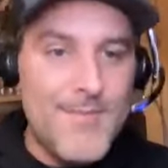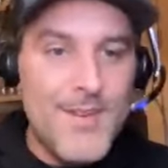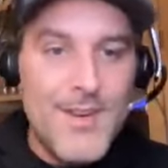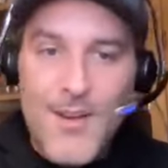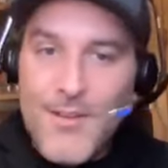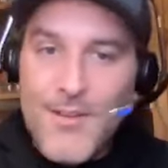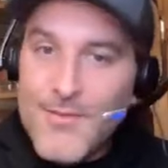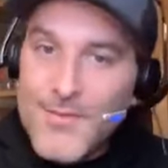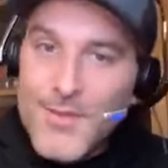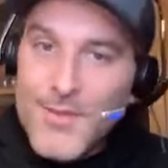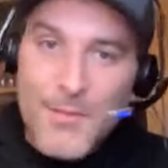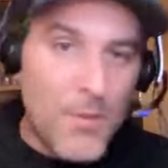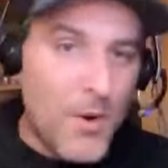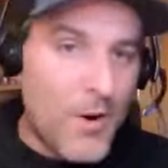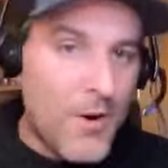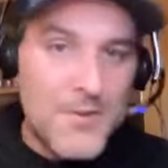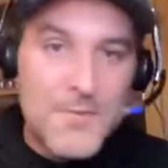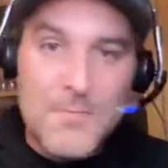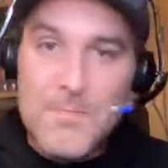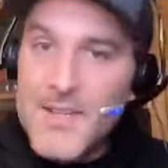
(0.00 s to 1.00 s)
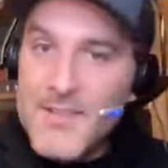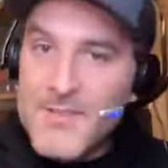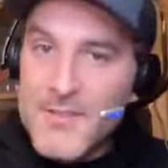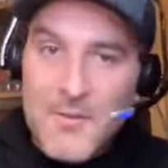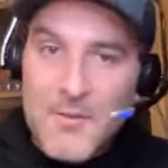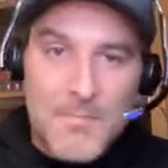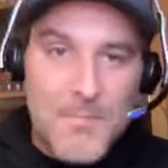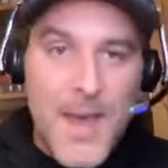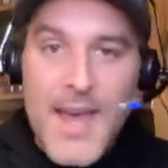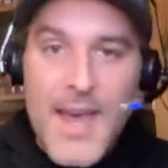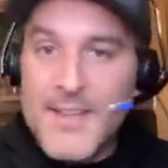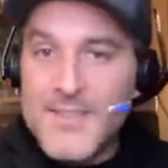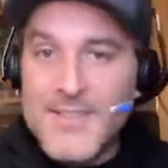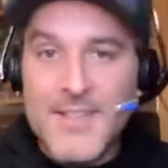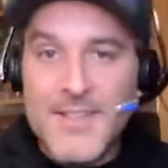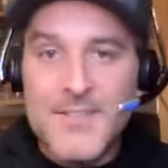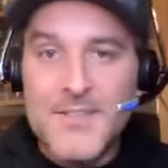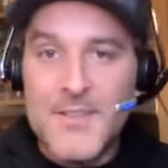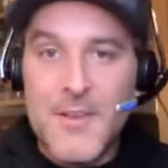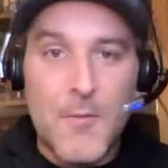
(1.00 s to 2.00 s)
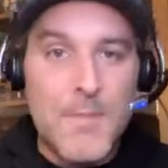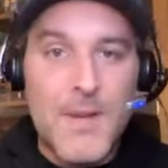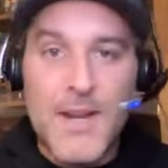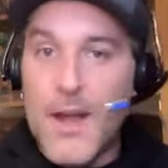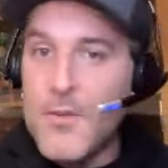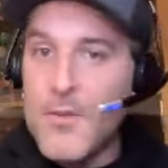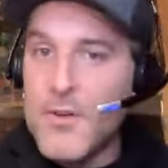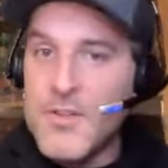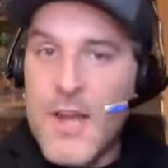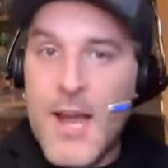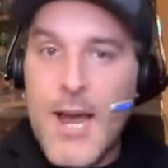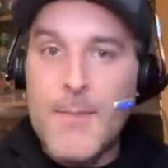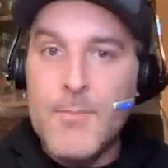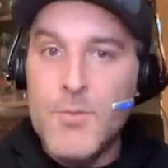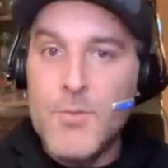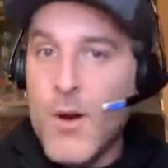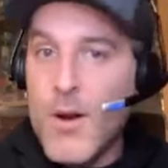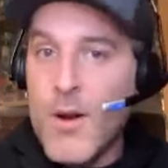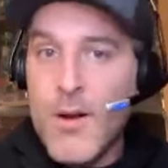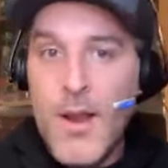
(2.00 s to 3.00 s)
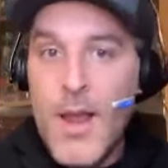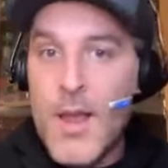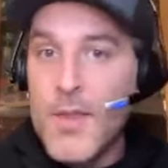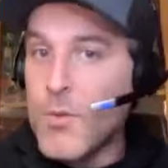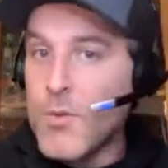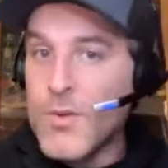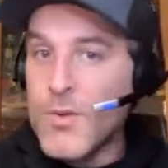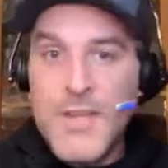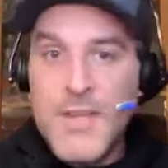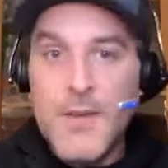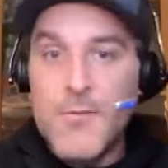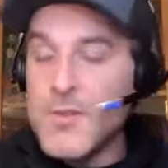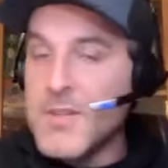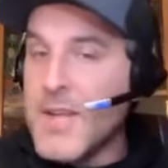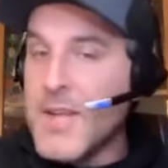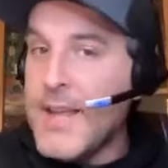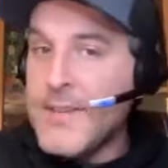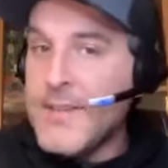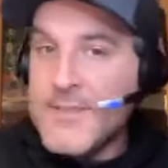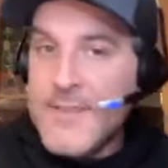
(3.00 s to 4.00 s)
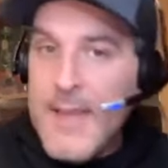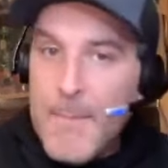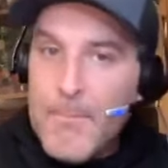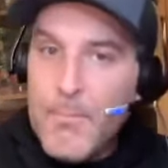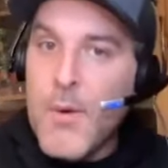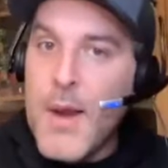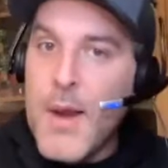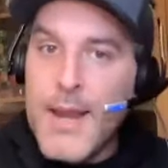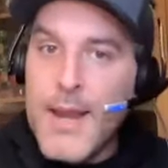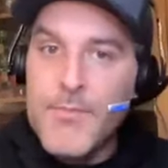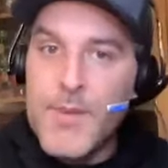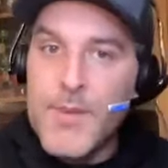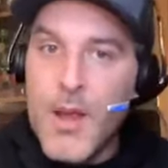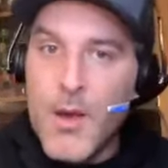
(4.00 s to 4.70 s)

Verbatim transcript: you know, Lamar's missed on passes. There have been other times where the receivers can't separate.